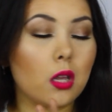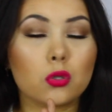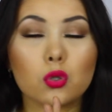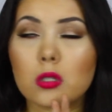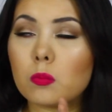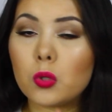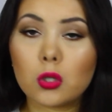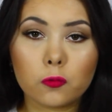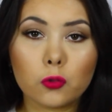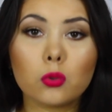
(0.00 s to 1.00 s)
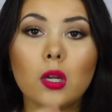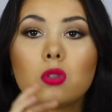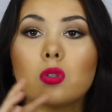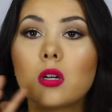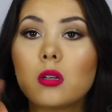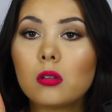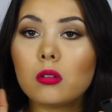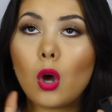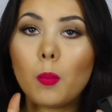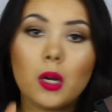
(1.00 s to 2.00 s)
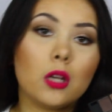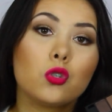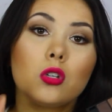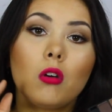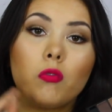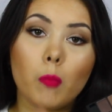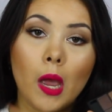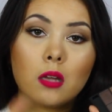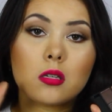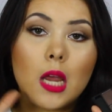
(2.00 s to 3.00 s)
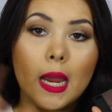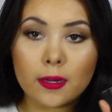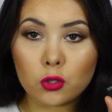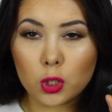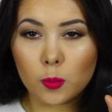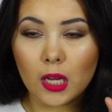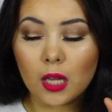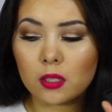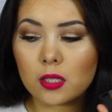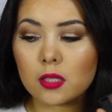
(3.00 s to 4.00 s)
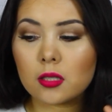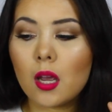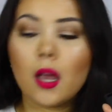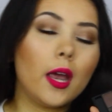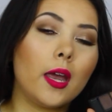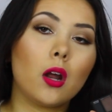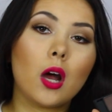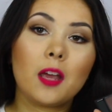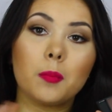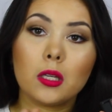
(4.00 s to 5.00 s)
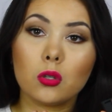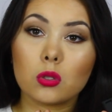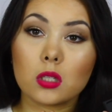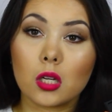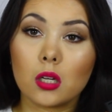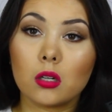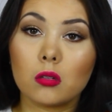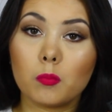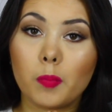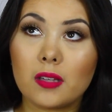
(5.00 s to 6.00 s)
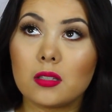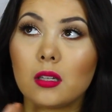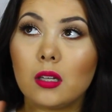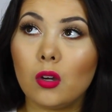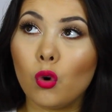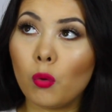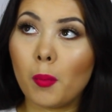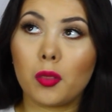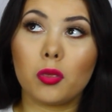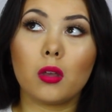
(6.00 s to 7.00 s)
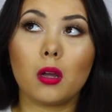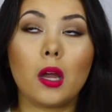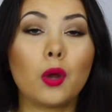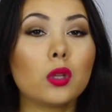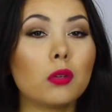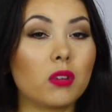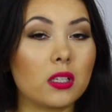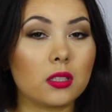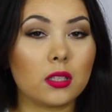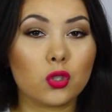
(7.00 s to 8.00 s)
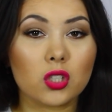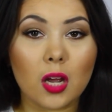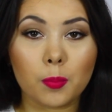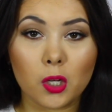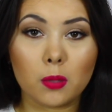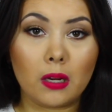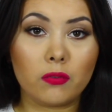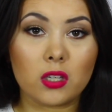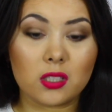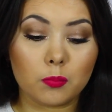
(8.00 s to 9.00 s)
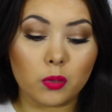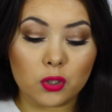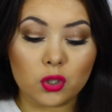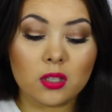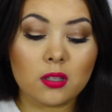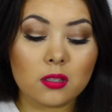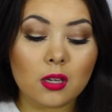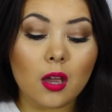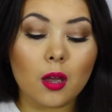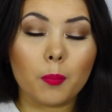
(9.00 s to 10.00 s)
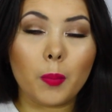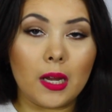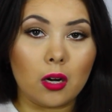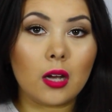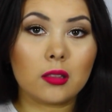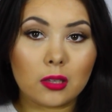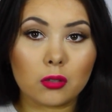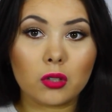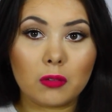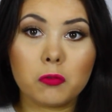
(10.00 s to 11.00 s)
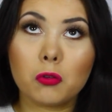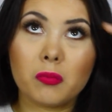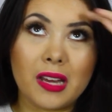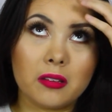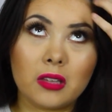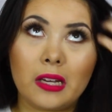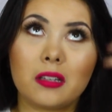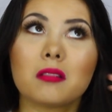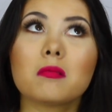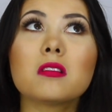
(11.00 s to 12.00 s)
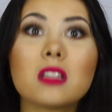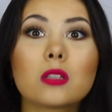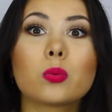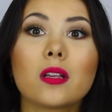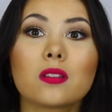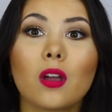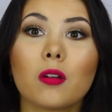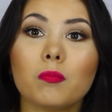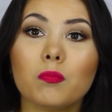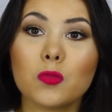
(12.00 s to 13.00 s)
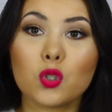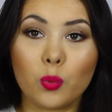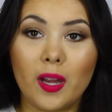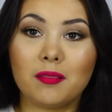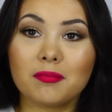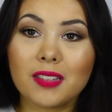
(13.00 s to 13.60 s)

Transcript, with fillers: It's just beautiful. It's got a combination of matte and shimmer colors and I've been using it basically all month. I only recently just uploaded my first impressions, but I literally filmed that like six weeks ago, swear.